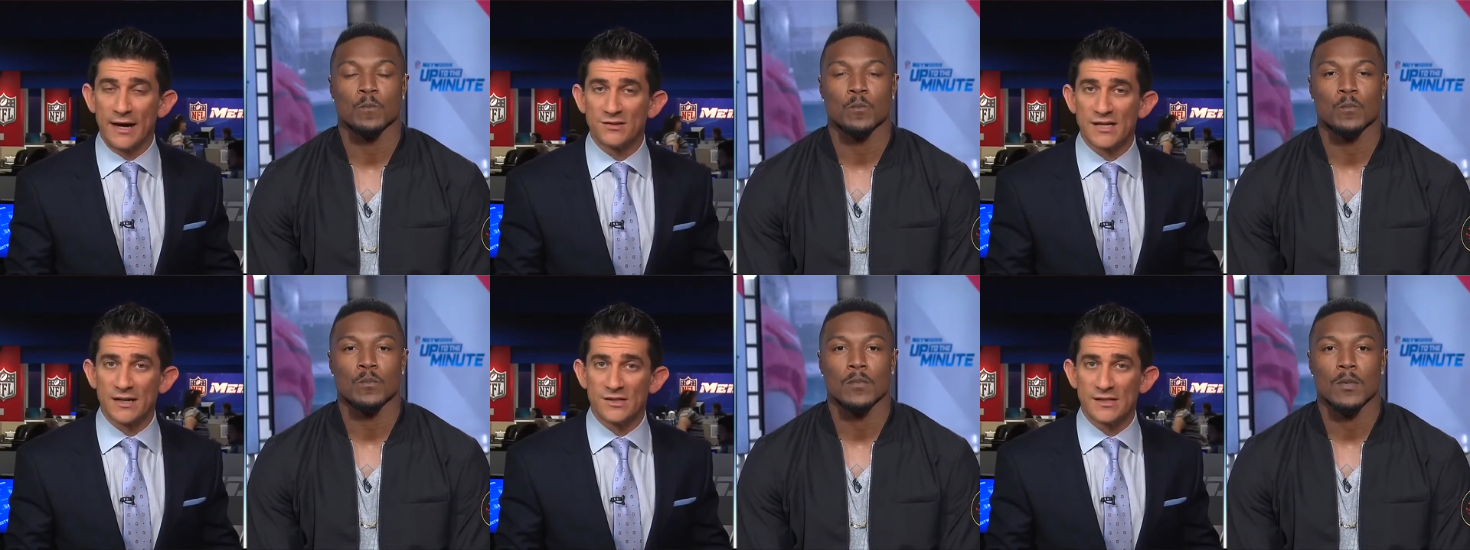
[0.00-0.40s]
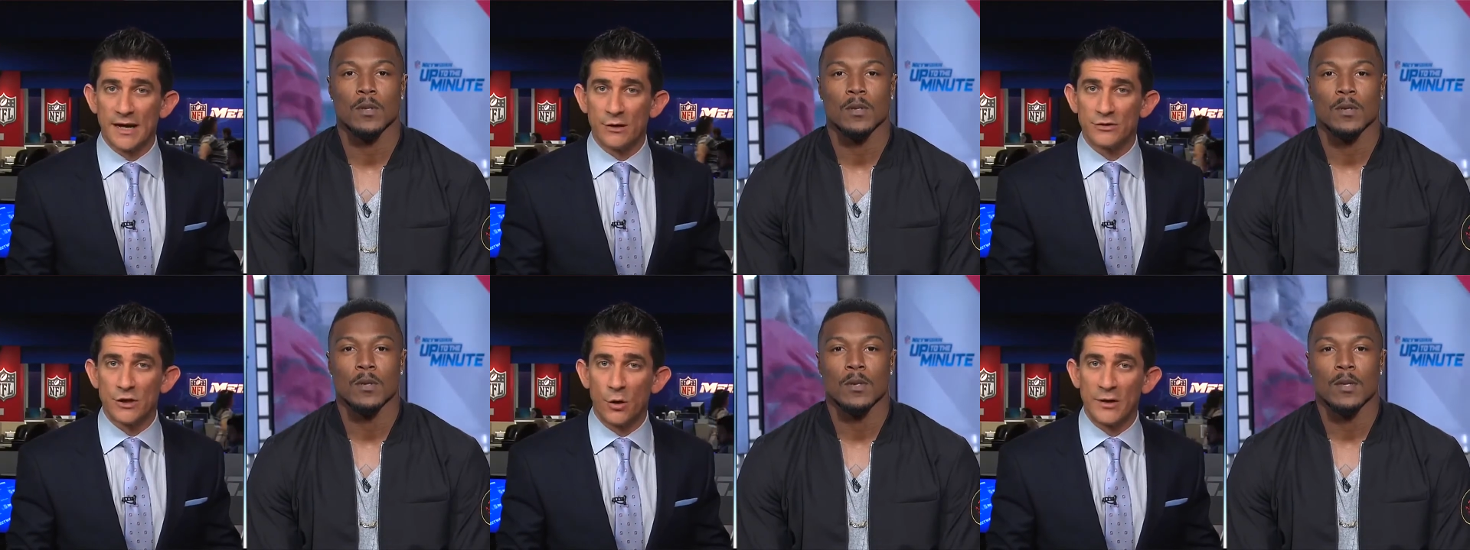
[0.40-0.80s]
Speaker 1: How's that
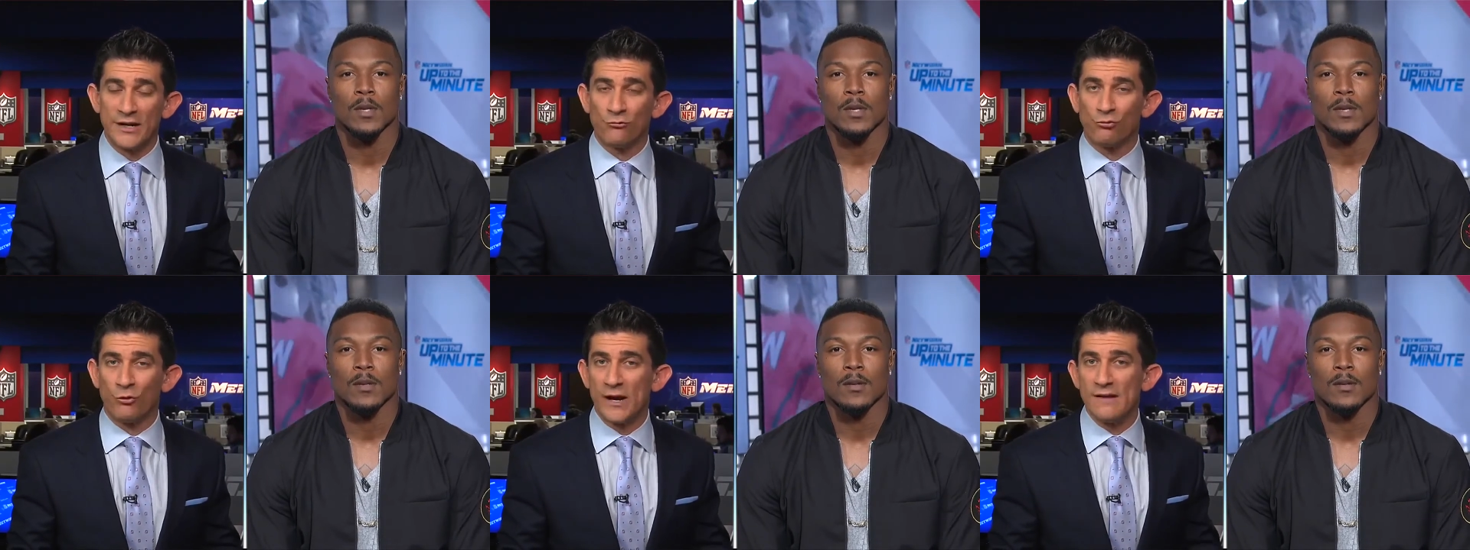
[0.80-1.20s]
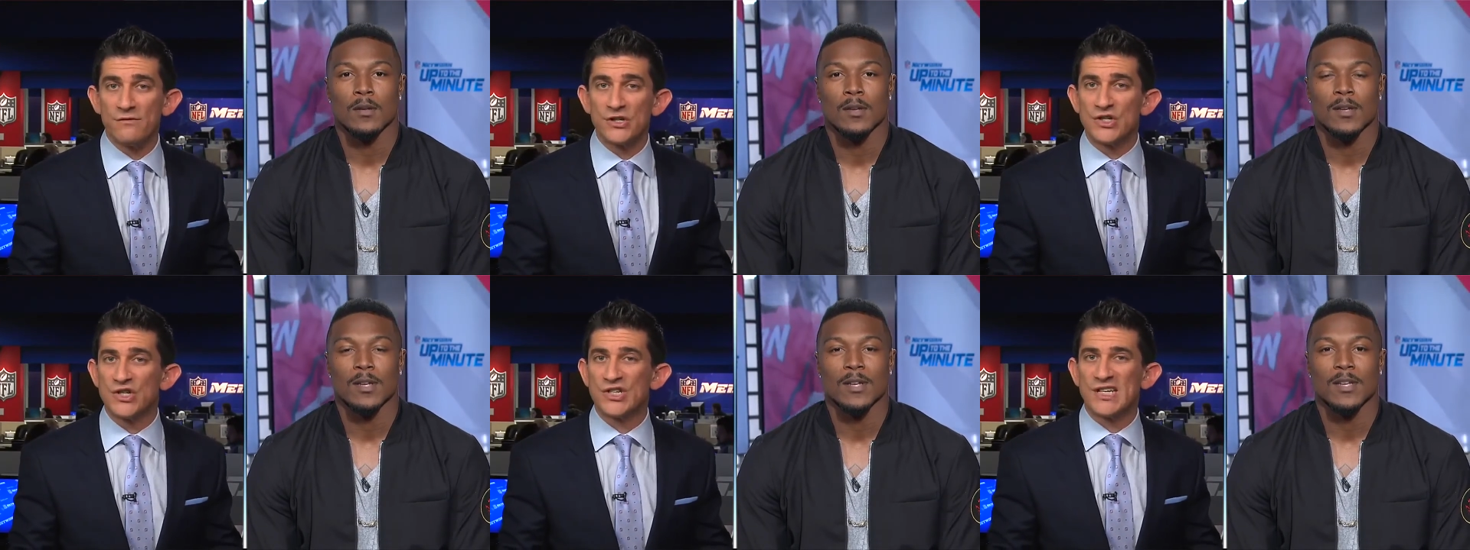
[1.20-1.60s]
sound, Tony?
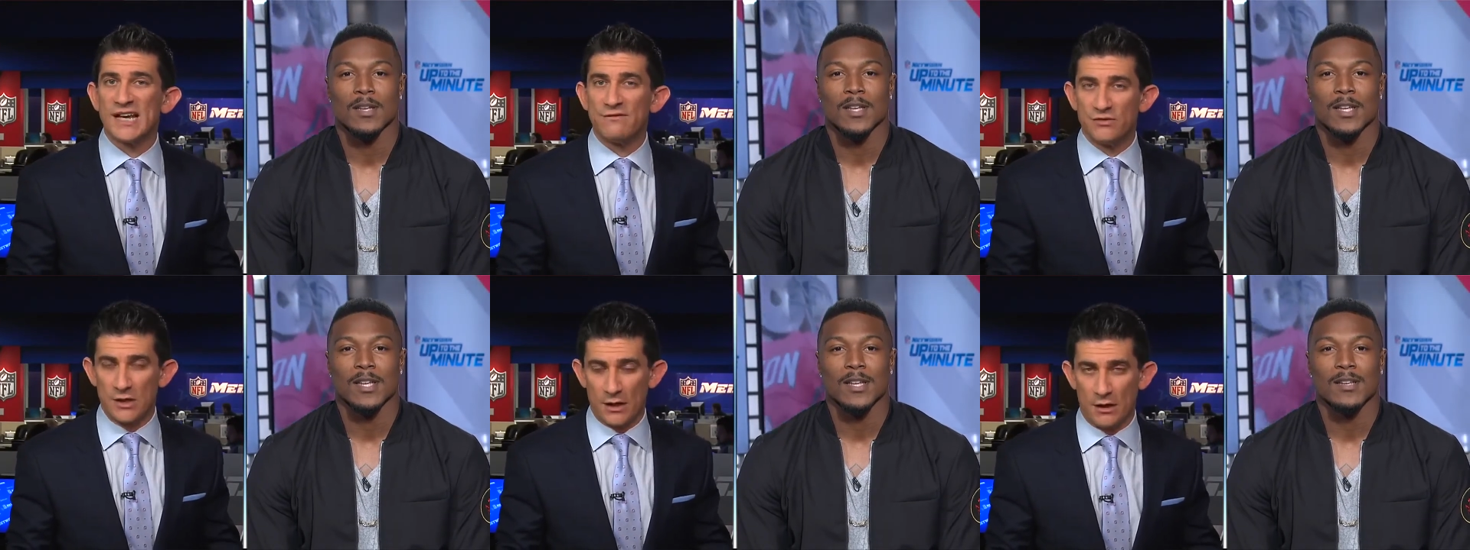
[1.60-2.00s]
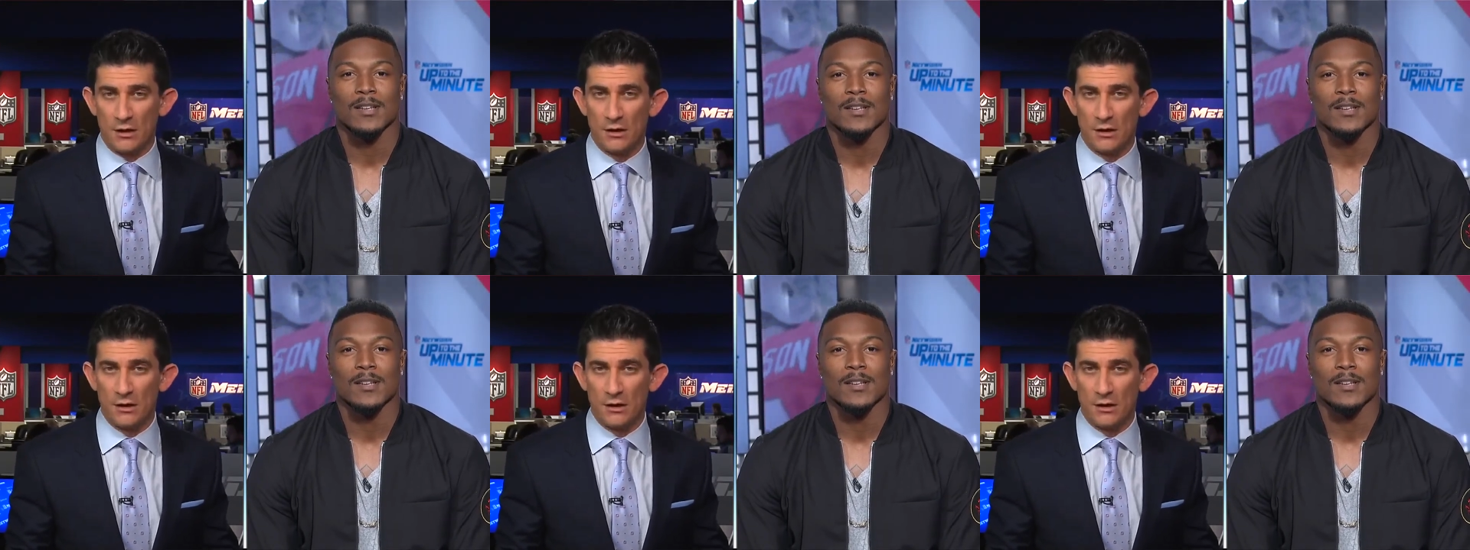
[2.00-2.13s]
Ravens safety.